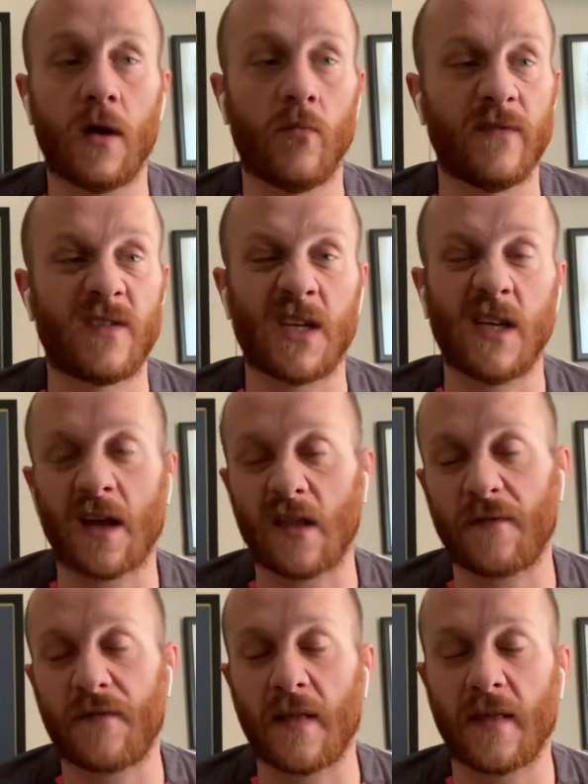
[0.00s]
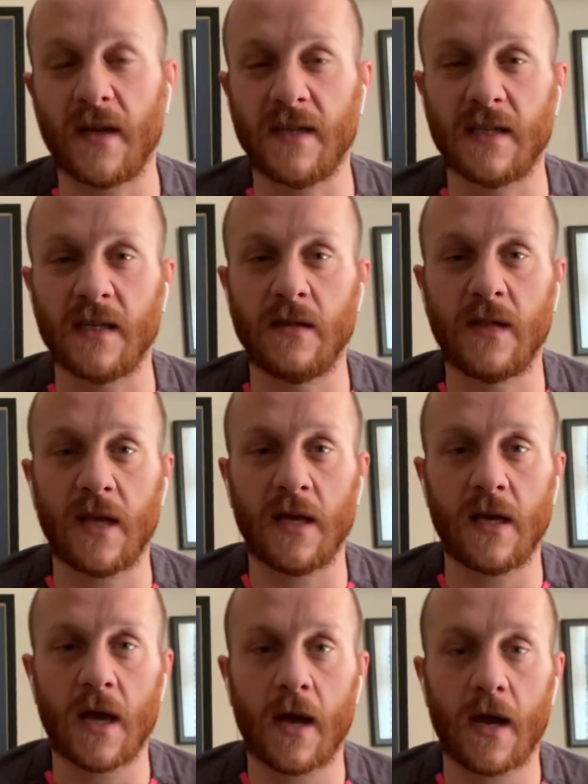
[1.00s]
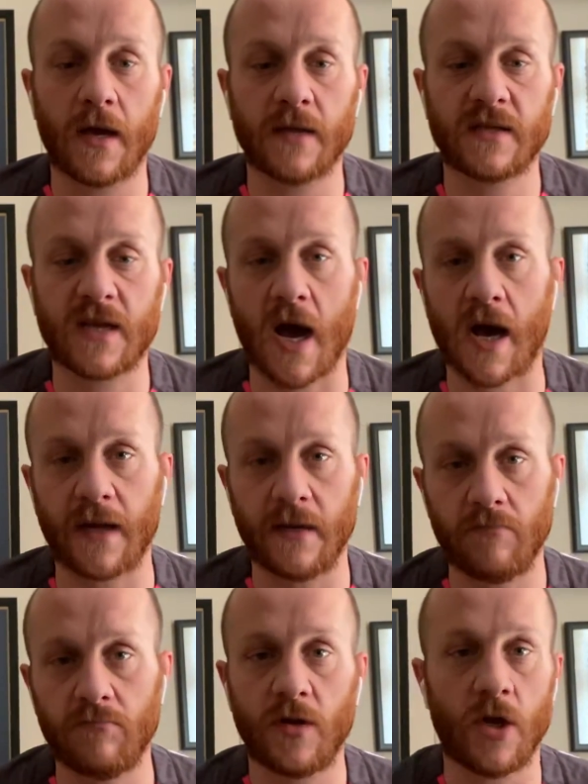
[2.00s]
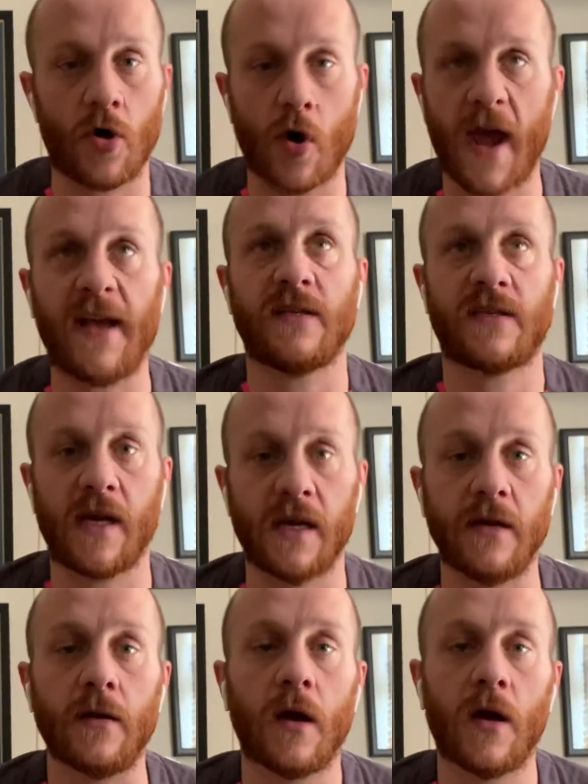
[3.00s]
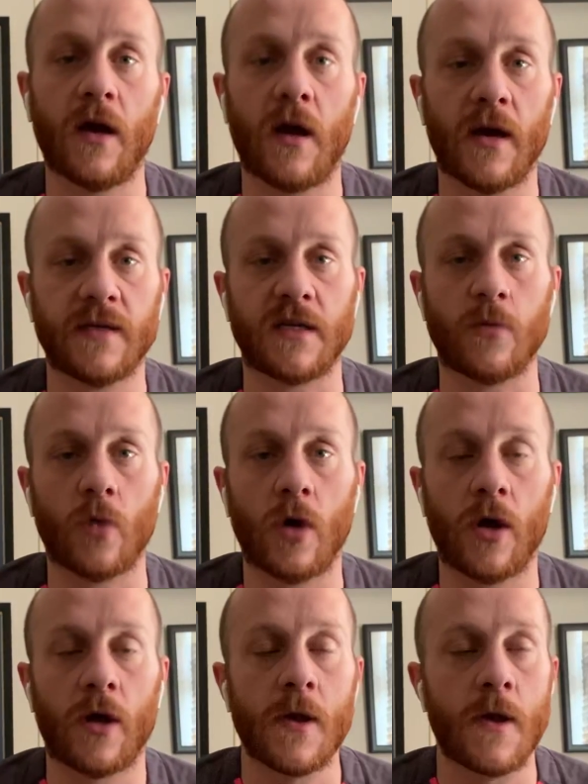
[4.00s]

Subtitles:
We've seen that, the fact that he's in the starting, 18, as it were.